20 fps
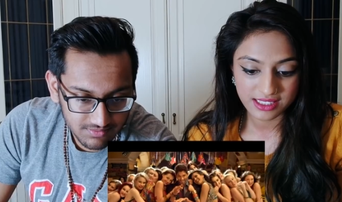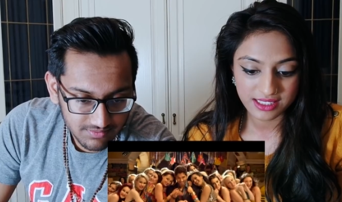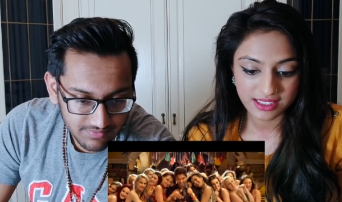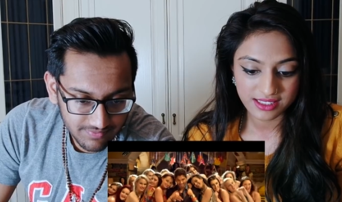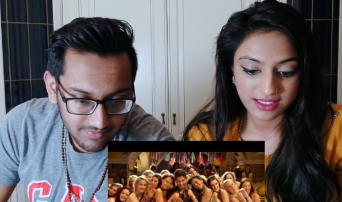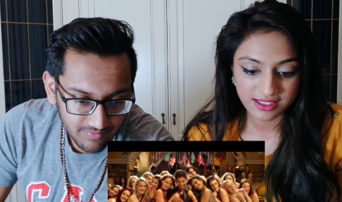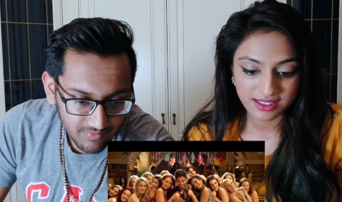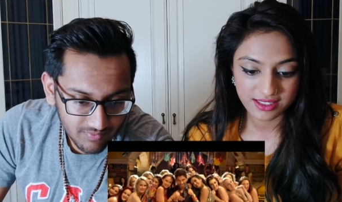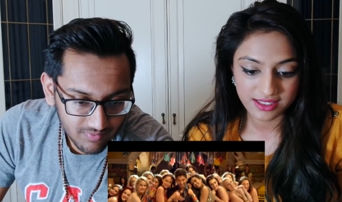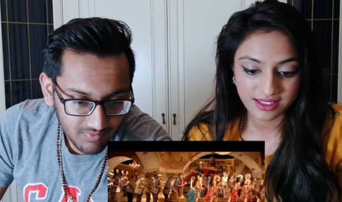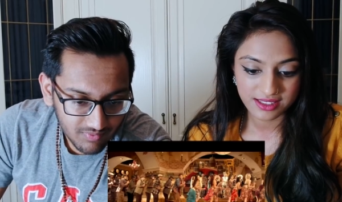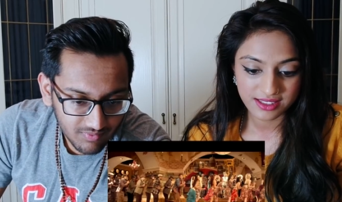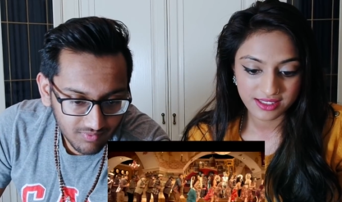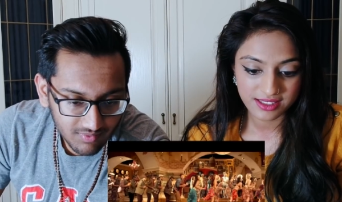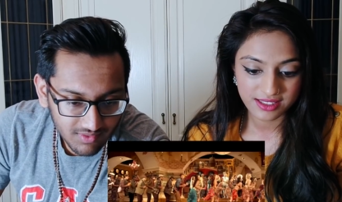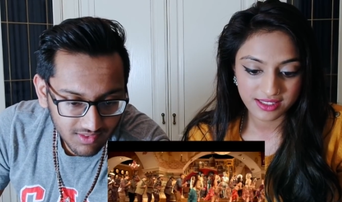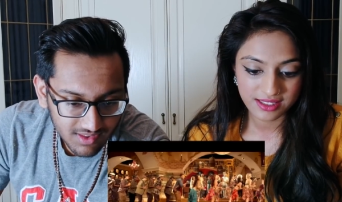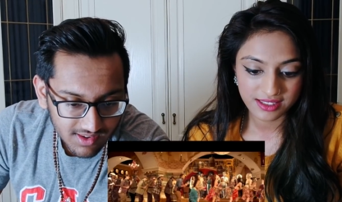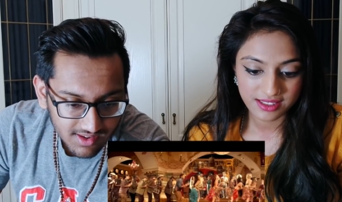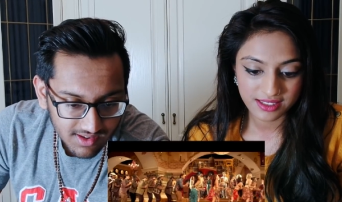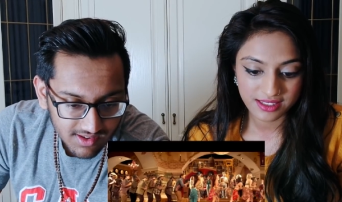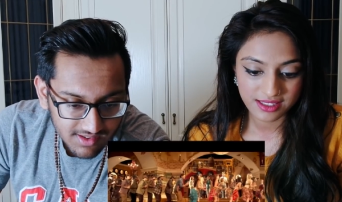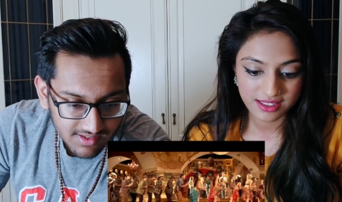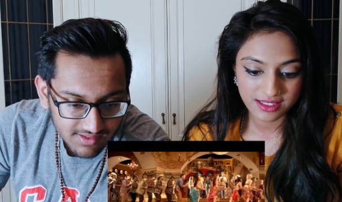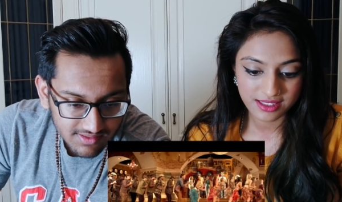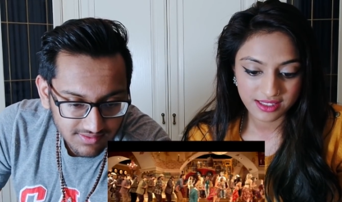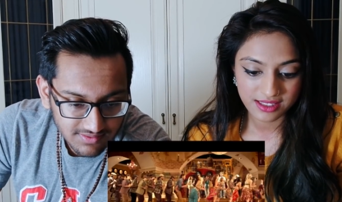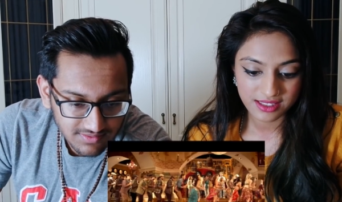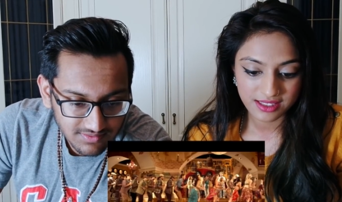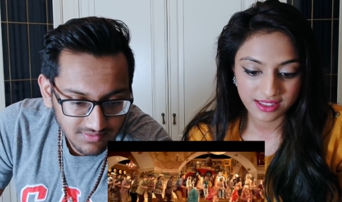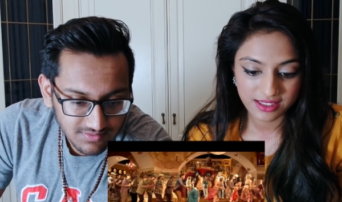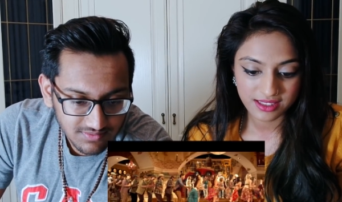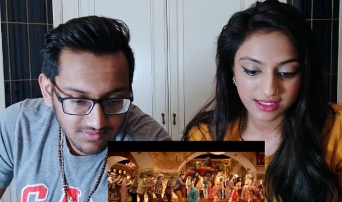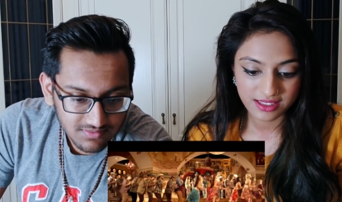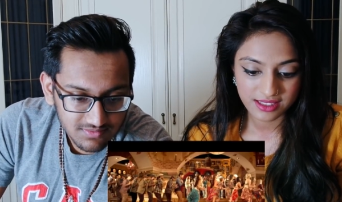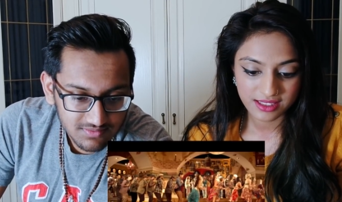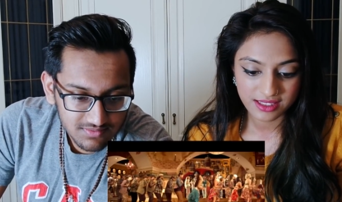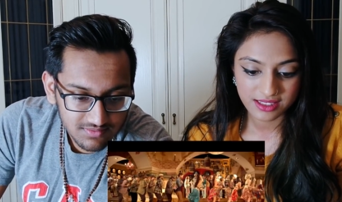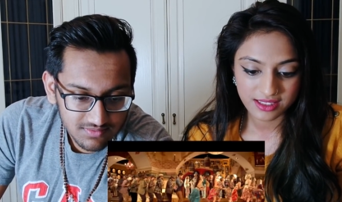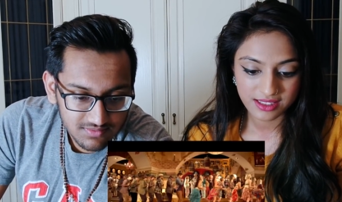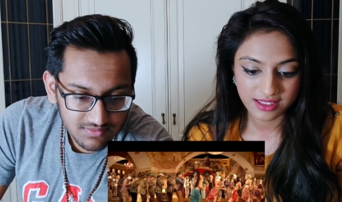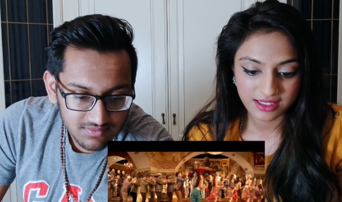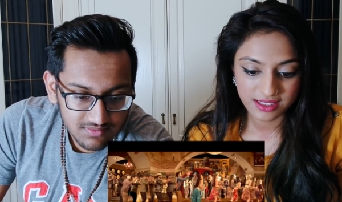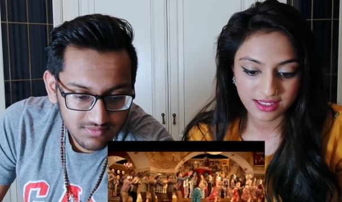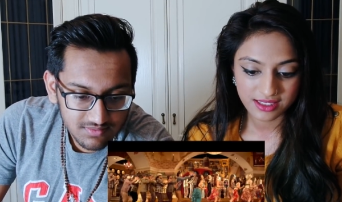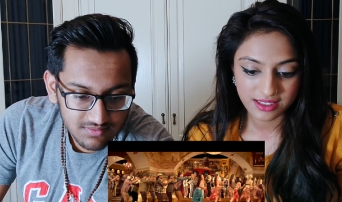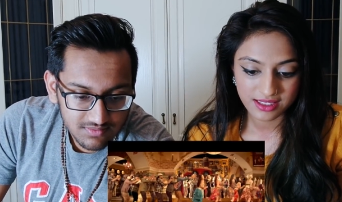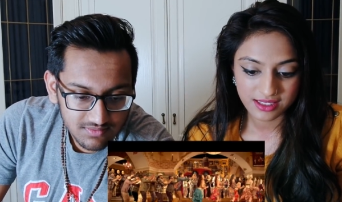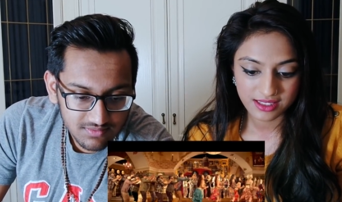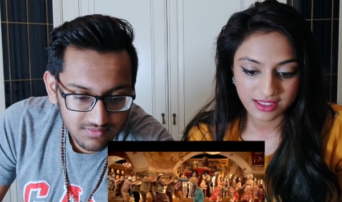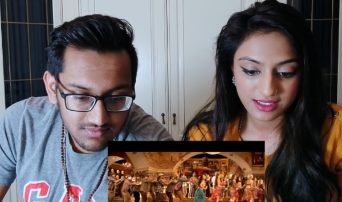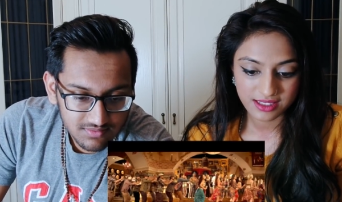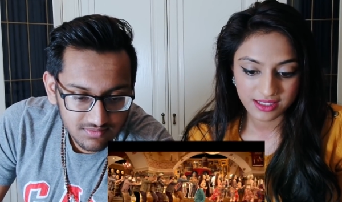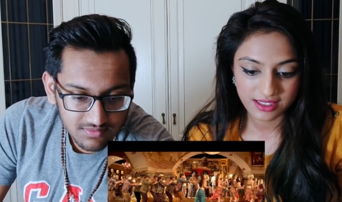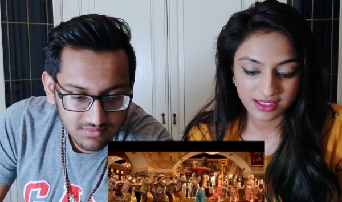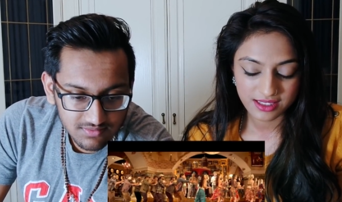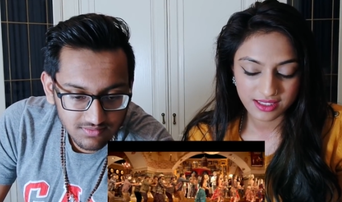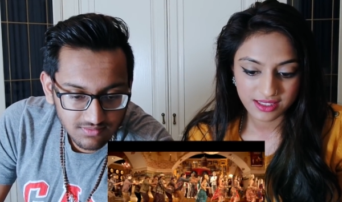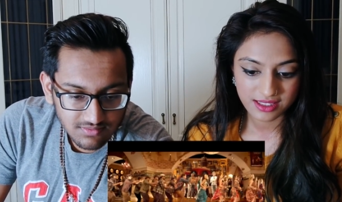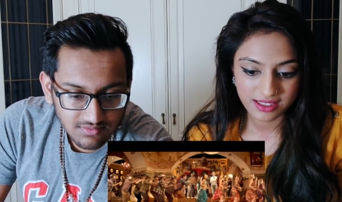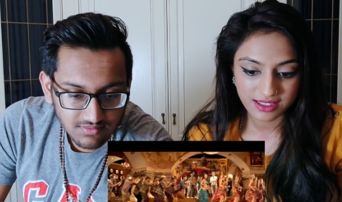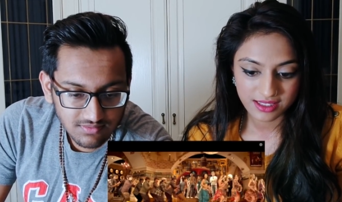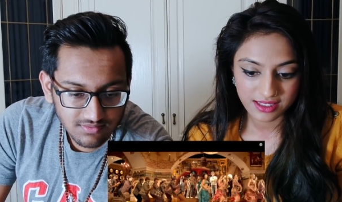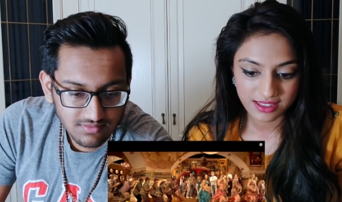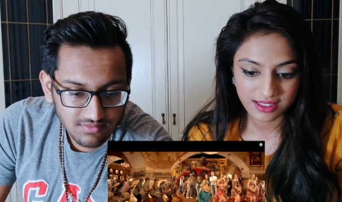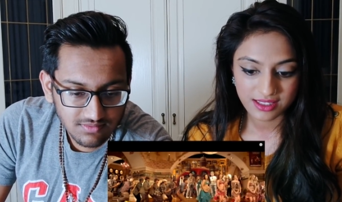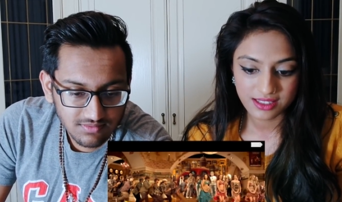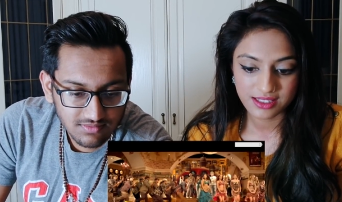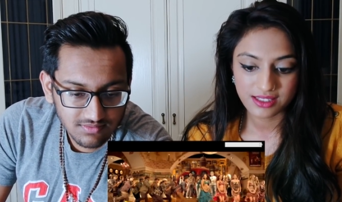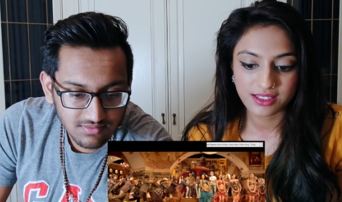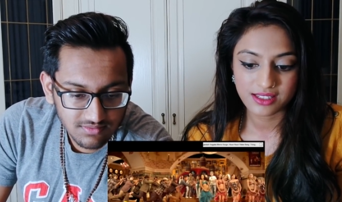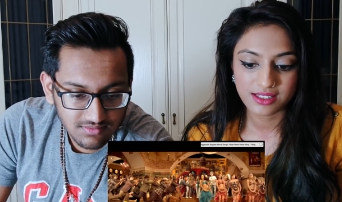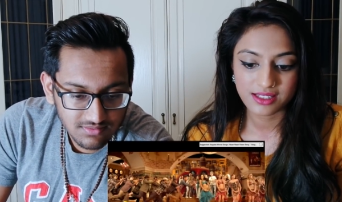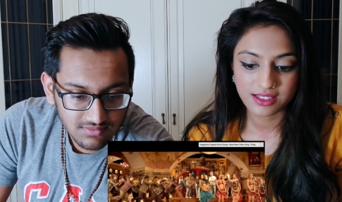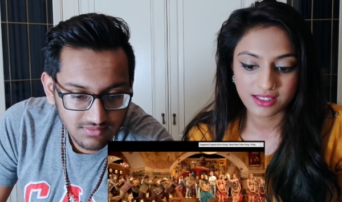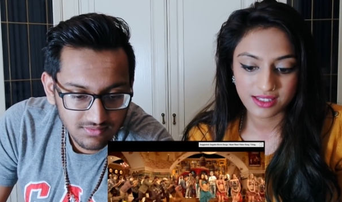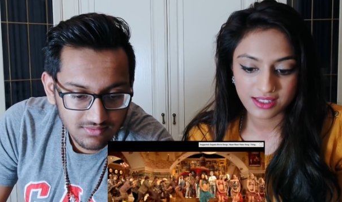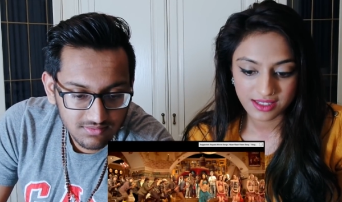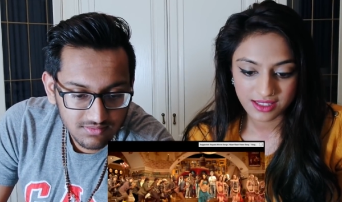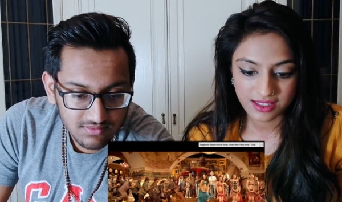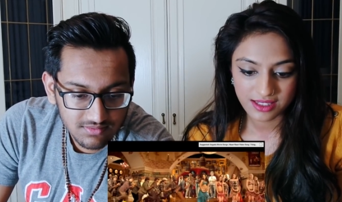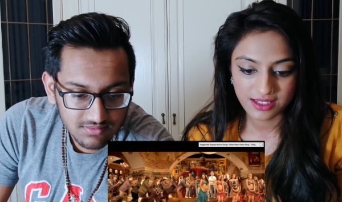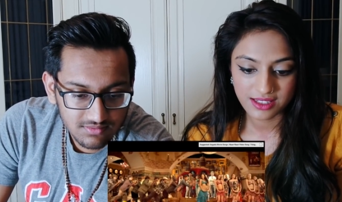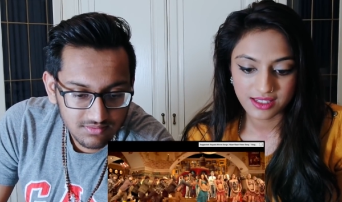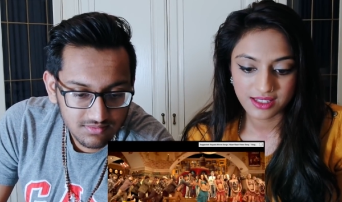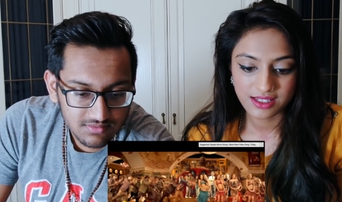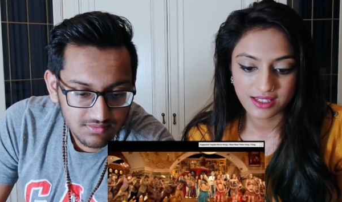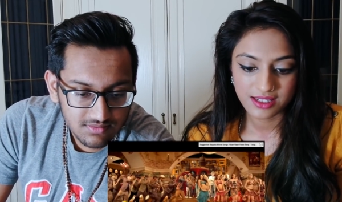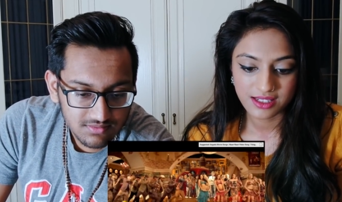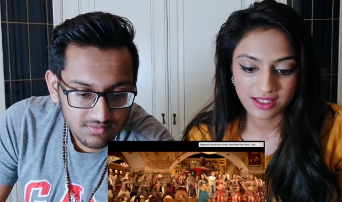(silence)